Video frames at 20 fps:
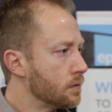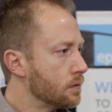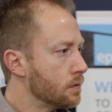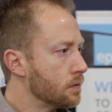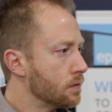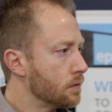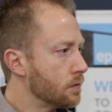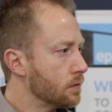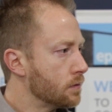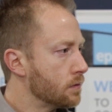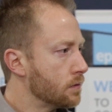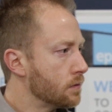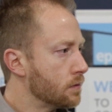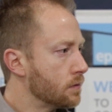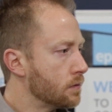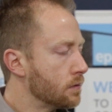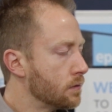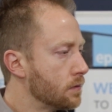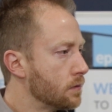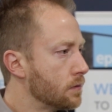
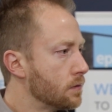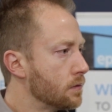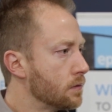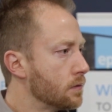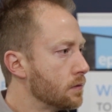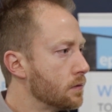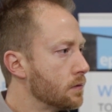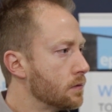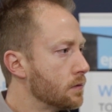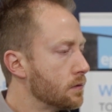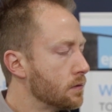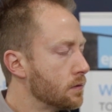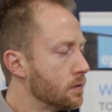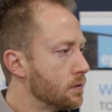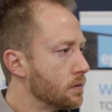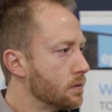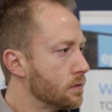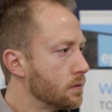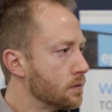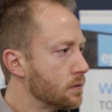
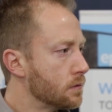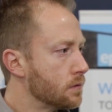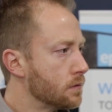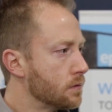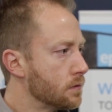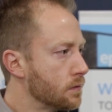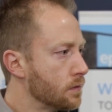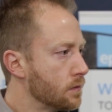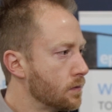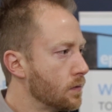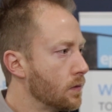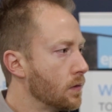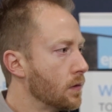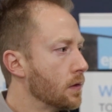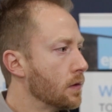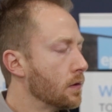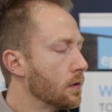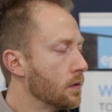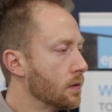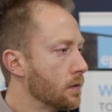
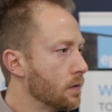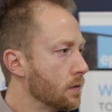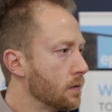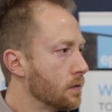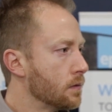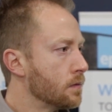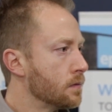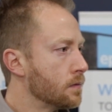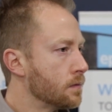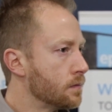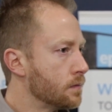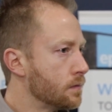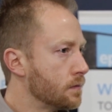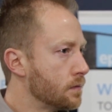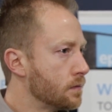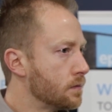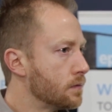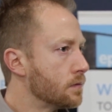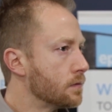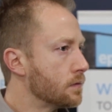
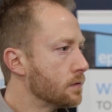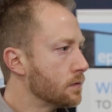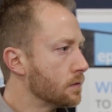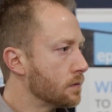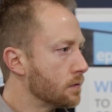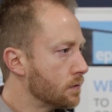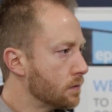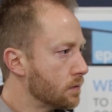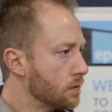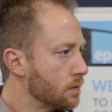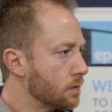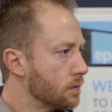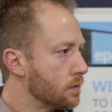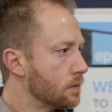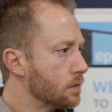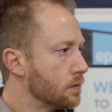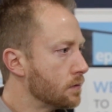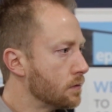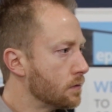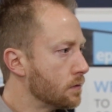
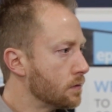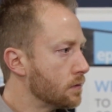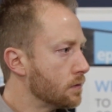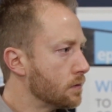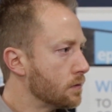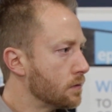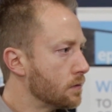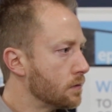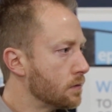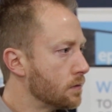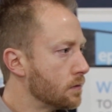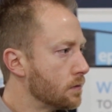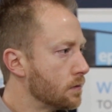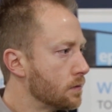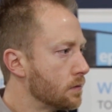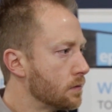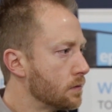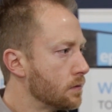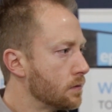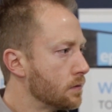
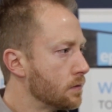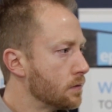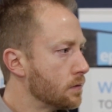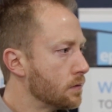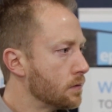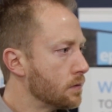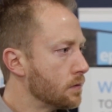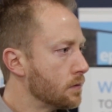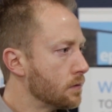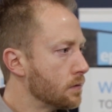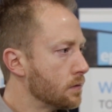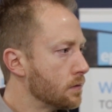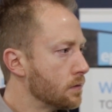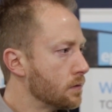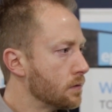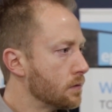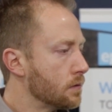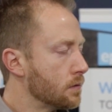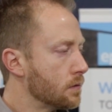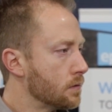
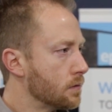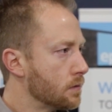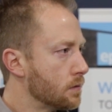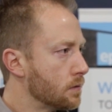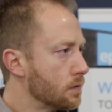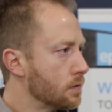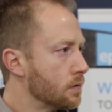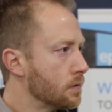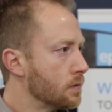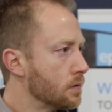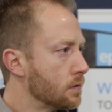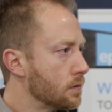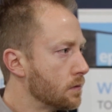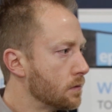(silent)